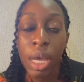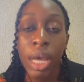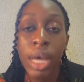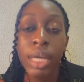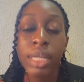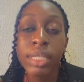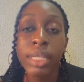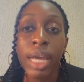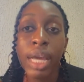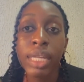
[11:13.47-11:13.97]

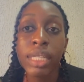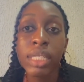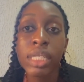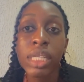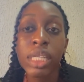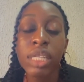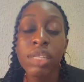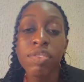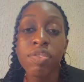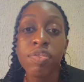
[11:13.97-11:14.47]
Then
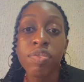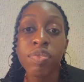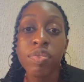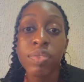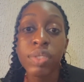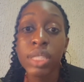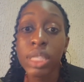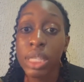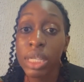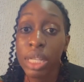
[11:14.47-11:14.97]

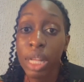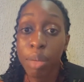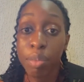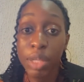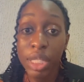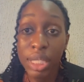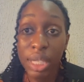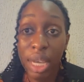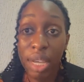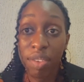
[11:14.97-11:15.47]
if the
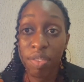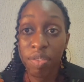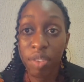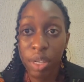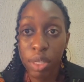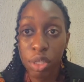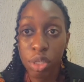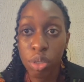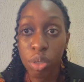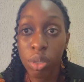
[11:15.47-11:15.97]
chlamydia
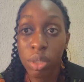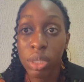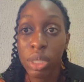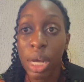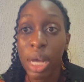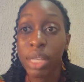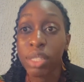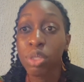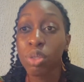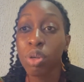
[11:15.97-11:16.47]
infection
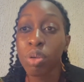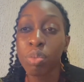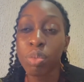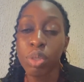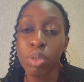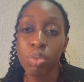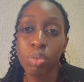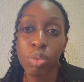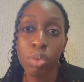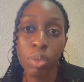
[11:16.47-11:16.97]
has not
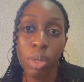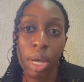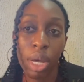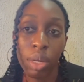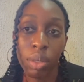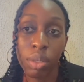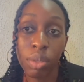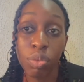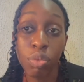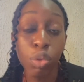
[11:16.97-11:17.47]
been
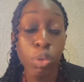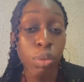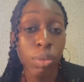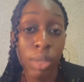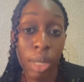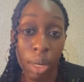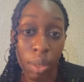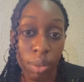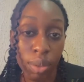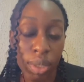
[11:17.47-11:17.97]

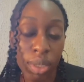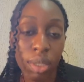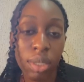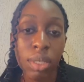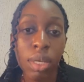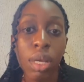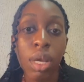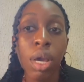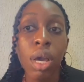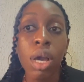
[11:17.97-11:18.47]
ruled out,
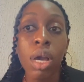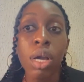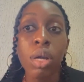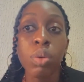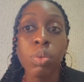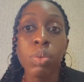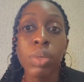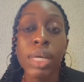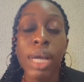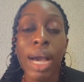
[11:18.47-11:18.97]

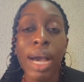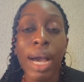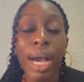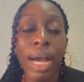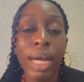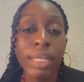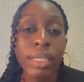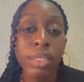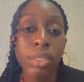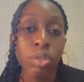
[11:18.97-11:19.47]
we can
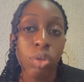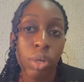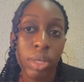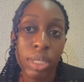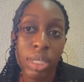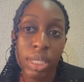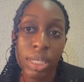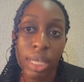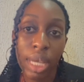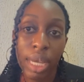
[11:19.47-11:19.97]
add
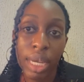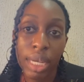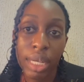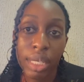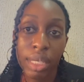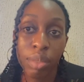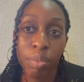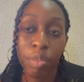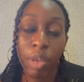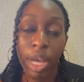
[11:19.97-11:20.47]

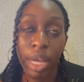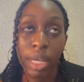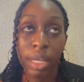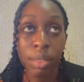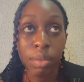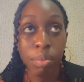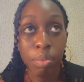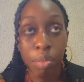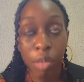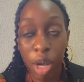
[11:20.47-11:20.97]
doxycycline
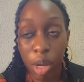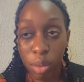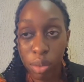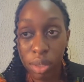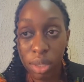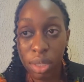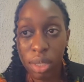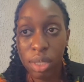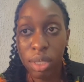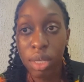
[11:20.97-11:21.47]
by
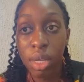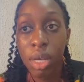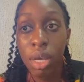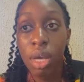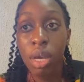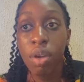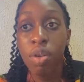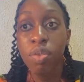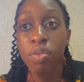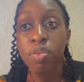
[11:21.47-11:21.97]
mouth
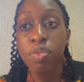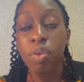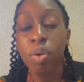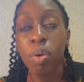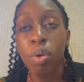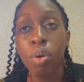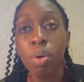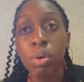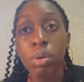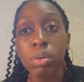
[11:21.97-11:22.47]

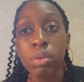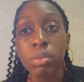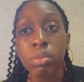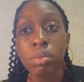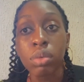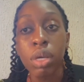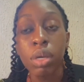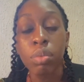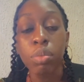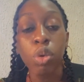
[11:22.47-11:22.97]
for
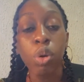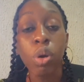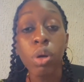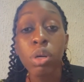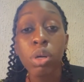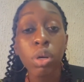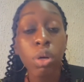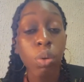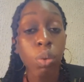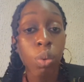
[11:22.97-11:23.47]

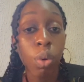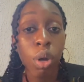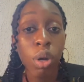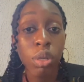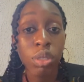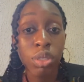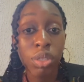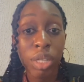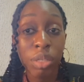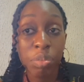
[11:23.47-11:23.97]

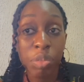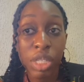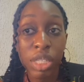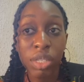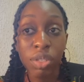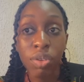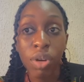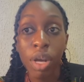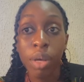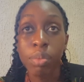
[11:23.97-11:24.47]
100
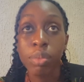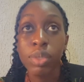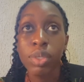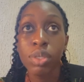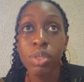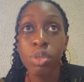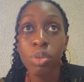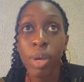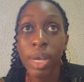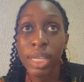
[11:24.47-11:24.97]

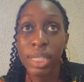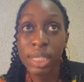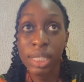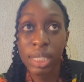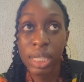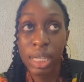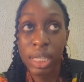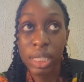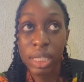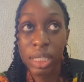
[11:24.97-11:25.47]
milligrams twice
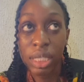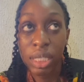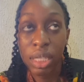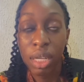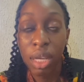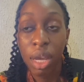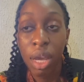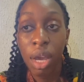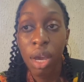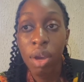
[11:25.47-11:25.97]
daily
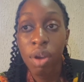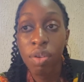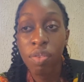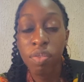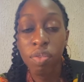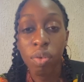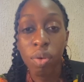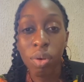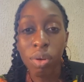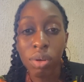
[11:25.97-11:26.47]

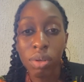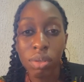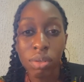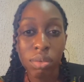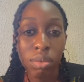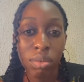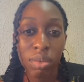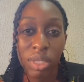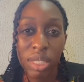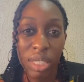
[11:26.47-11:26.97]
for
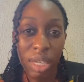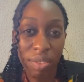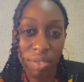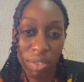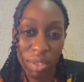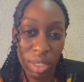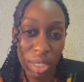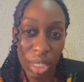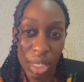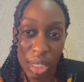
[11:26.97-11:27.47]

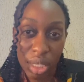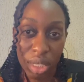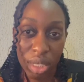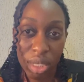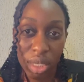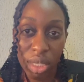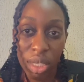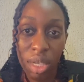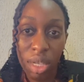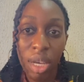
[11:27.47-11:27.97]
7
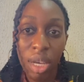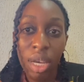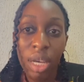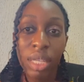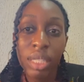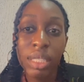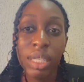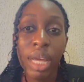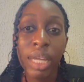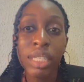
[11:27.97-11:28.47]
days.
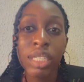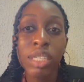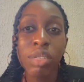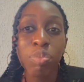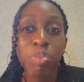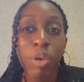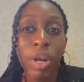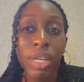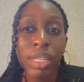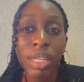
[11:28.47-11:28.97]
Then
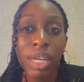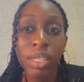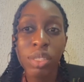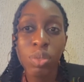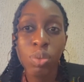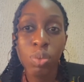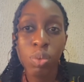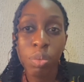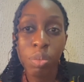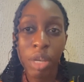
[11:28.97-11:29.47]
in
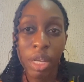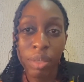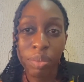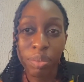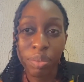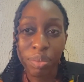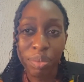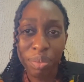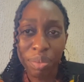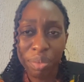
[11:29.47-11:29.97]
pregnant
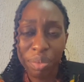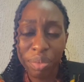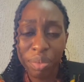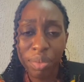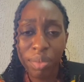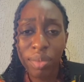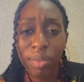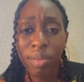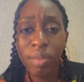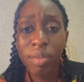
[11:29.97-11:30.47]
women,
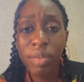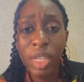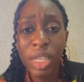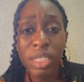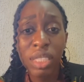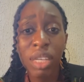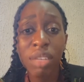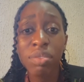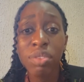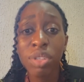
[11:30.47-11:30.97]

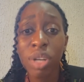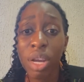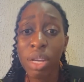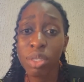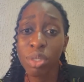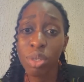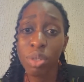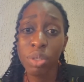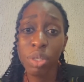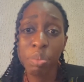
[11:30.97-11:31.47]

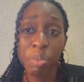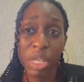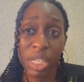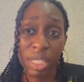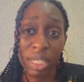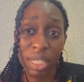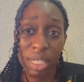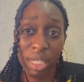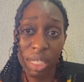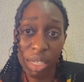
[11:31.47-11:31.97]
ceftriaxone
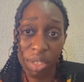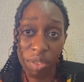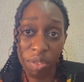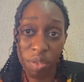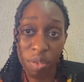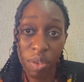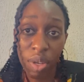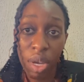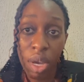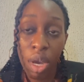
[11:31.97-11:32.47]
remains
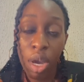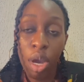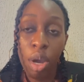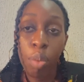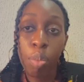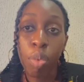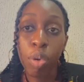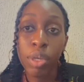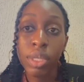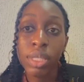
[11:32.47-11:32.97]
safe,
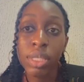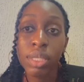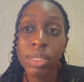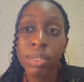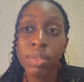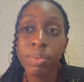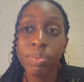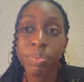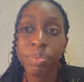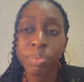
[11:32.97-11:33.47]
but
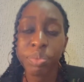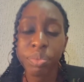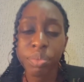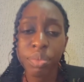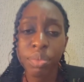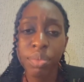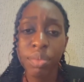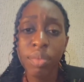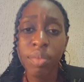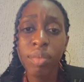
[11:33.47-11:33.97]

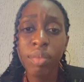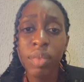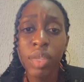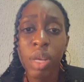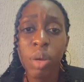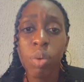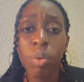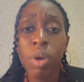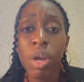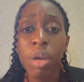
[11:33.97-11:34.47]

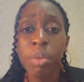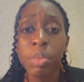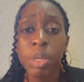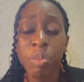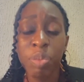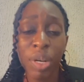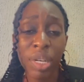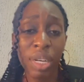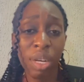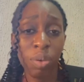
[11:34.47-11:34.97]

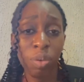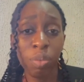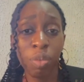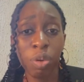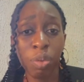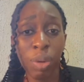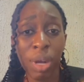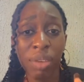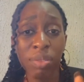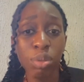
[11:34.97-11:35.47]
in pregnant
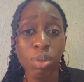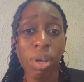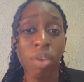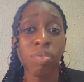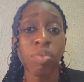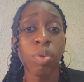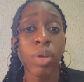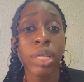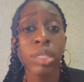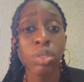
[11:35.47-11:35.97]
women we have to
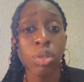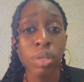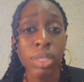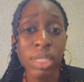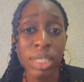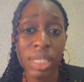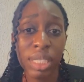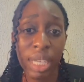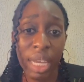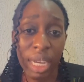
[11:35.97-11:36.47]
avoid
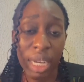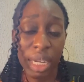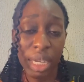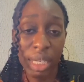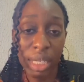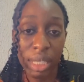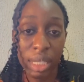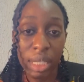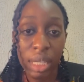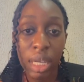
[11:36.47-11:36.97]

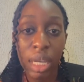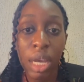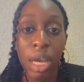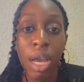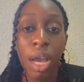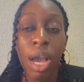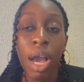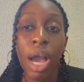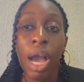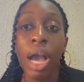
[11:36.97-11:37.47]
doxycycline
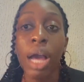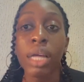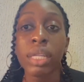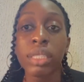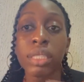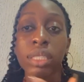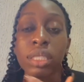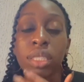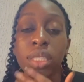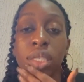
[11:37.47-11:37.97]

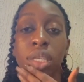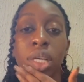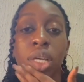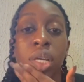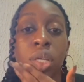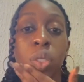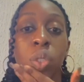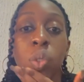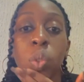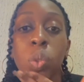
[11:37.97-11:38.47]
and
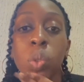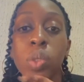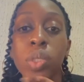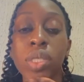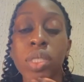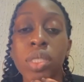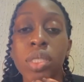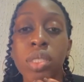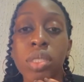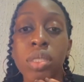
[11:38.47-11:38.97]

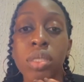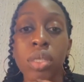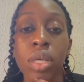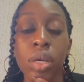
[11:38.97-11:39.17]
use